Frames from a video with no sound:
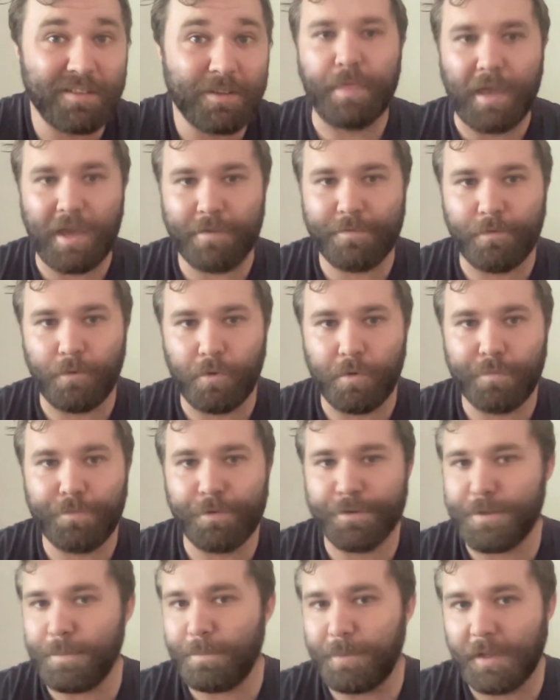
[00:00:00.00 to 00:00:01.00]
Therefore,
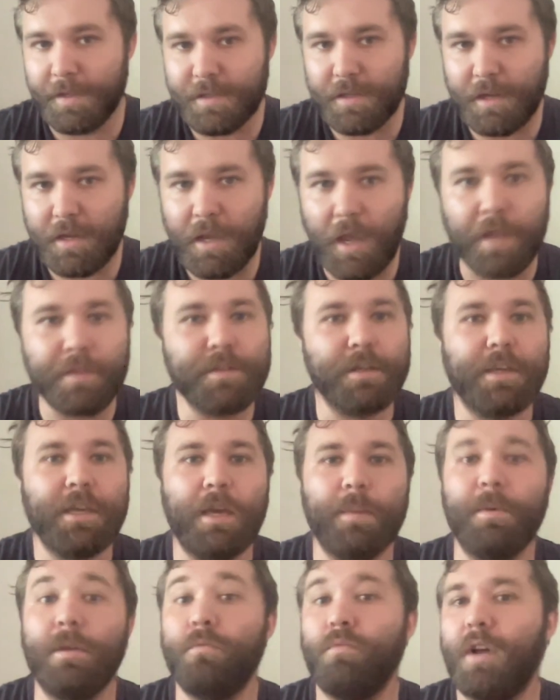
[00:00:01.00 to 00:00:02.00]
for simplicity and to
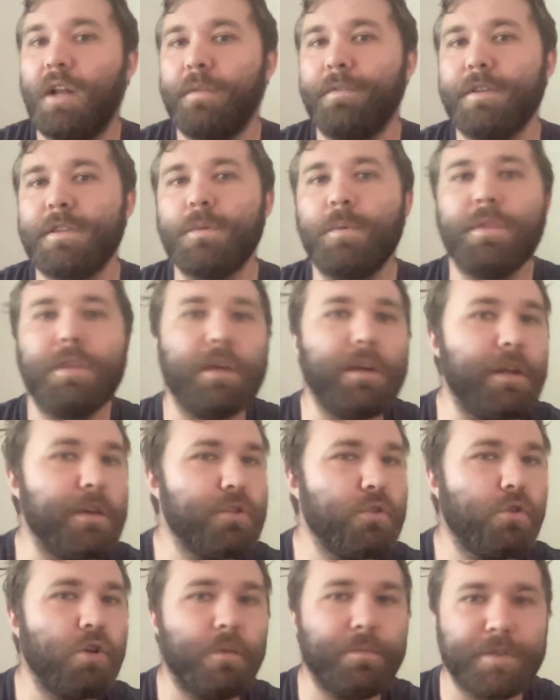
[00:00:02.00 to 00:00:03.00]
keep in relevance with the
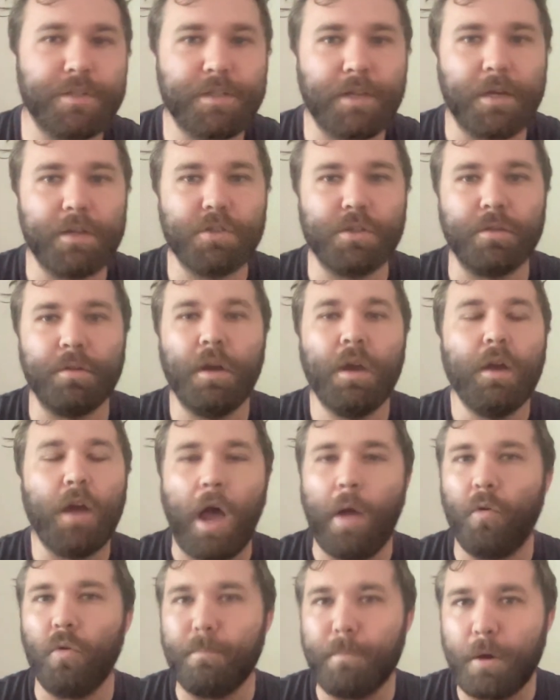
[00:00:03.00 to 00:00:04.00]
initial conversation,
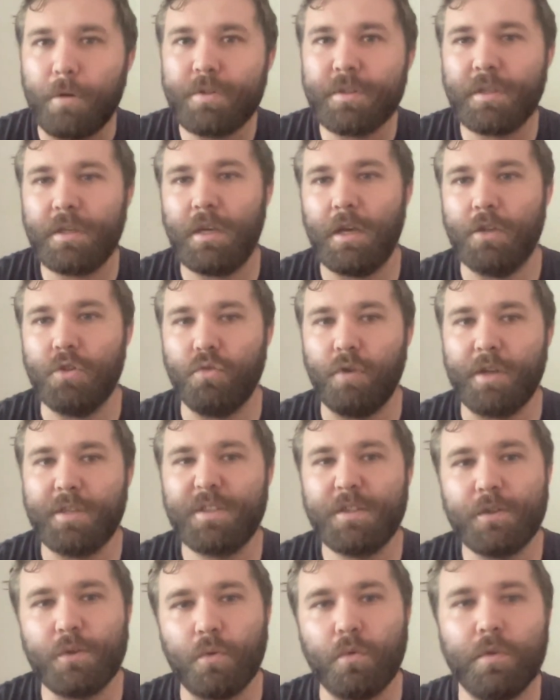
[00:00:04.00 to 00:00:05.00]
I will mostly address
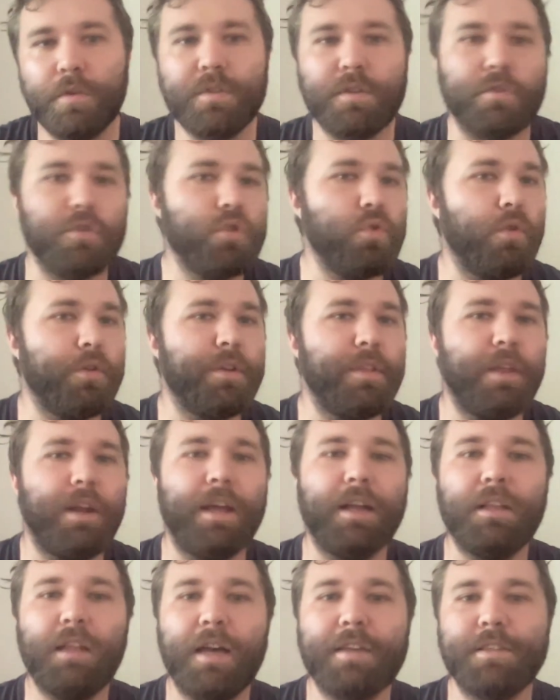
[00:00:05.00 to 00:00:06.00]
swords shorter than
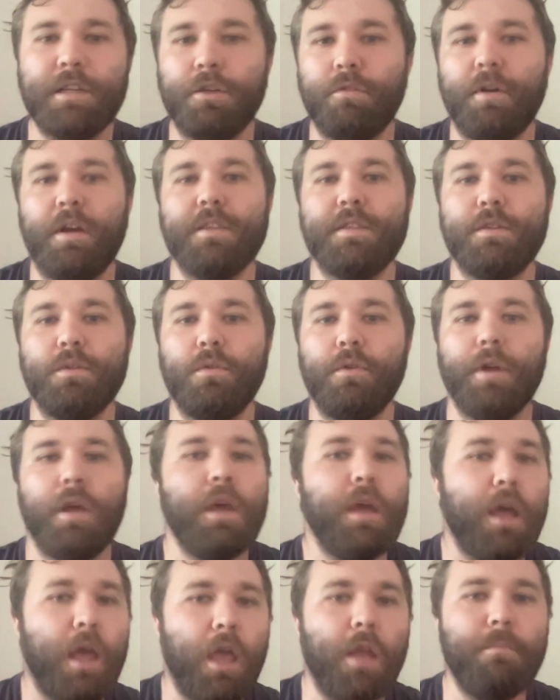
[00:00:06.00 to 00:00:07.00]
a classic greatsword
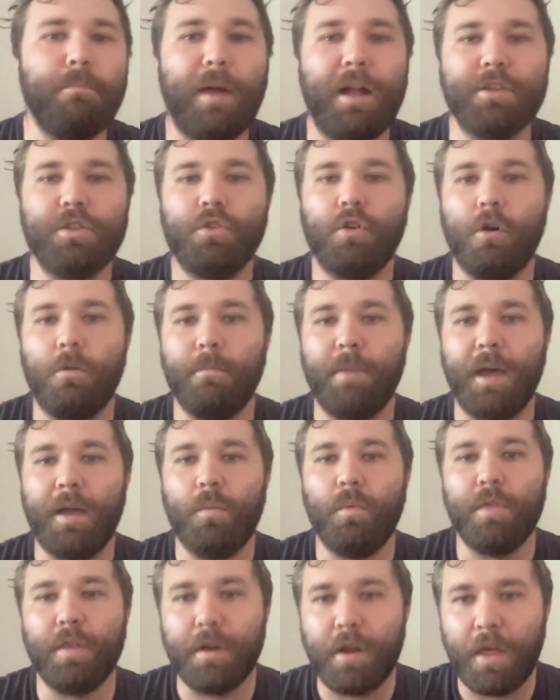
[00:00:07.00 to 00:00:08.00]
in matched
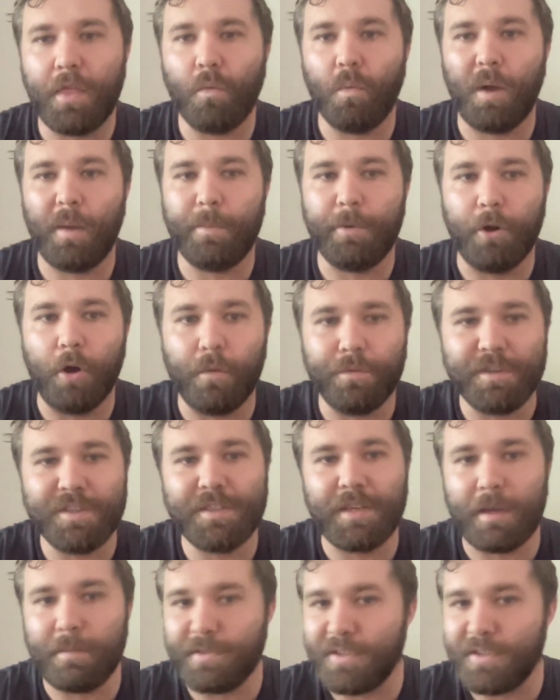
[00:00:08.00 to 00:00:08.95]
combat with another weapon of the same